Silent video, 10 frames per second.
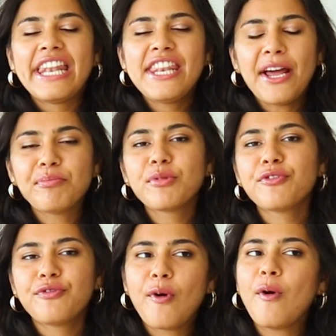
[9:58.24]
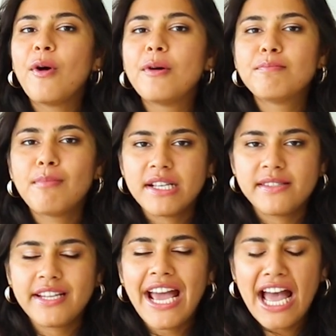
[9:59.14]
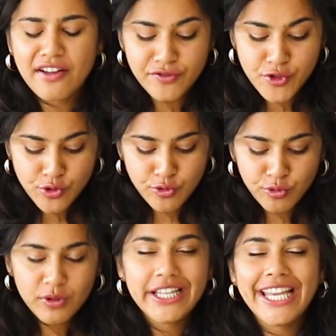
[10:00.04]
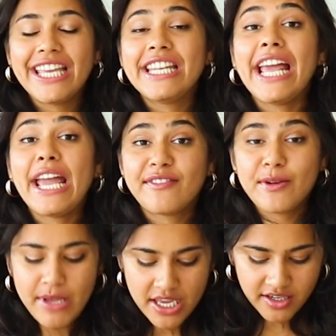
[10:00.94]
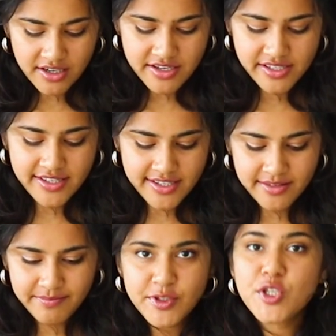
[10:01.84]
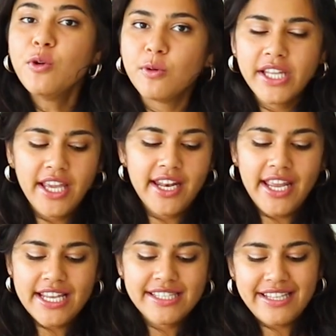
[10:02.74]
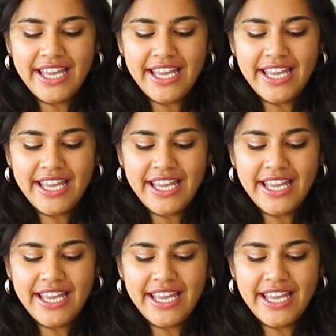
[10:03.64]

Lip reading: Number 4 must-have tool in every baker's toolkit is